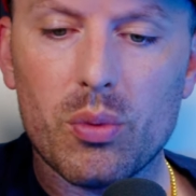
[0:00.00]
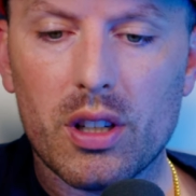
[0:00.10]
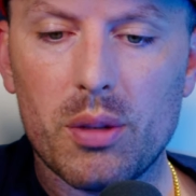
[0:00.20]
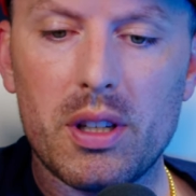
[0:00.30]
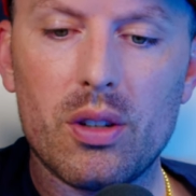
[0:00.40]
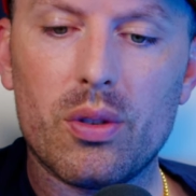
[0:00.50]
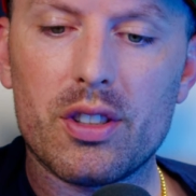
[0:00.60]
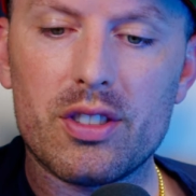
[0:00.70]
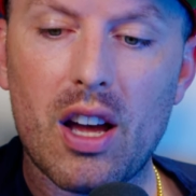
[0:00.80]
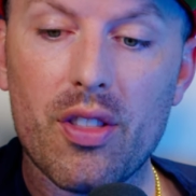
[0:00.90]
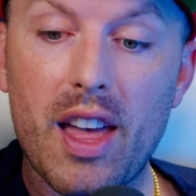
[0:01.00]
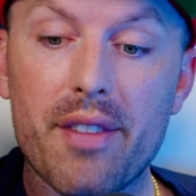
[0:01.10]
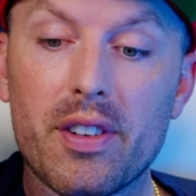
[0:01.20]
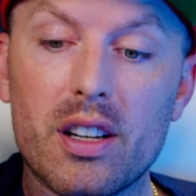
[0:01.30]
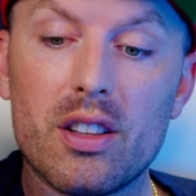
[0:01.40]
We're going to be going to South
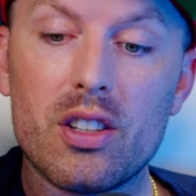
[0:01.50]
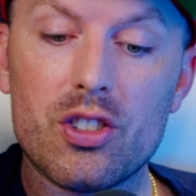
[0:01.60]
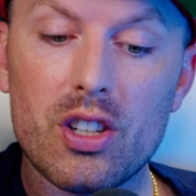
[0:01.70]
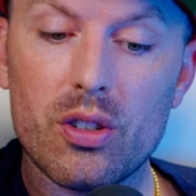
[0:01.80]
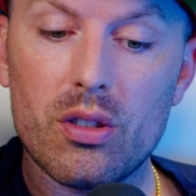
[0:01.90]
Africa this year,